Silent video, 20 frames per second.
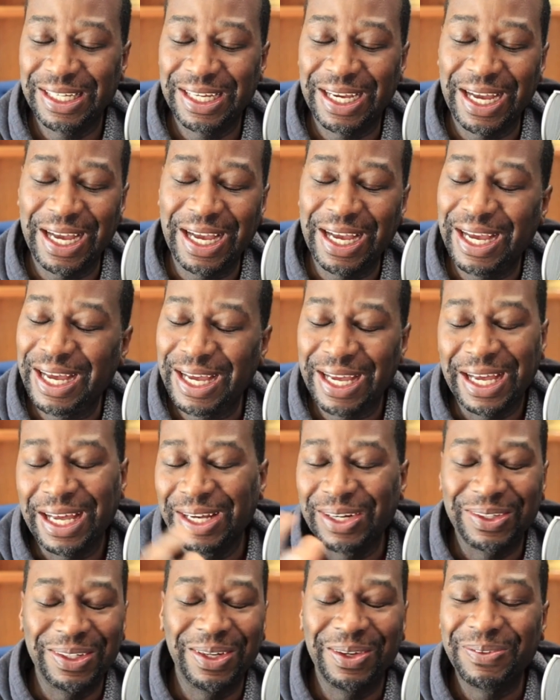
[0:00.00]
I
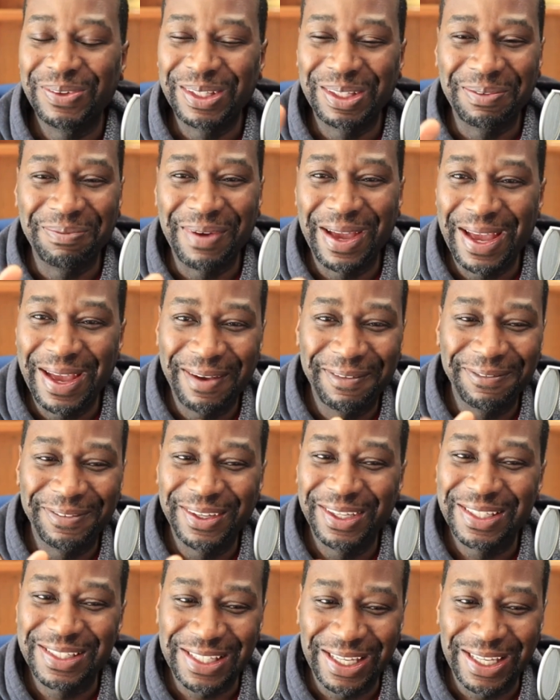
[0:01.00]
don't know what the math is.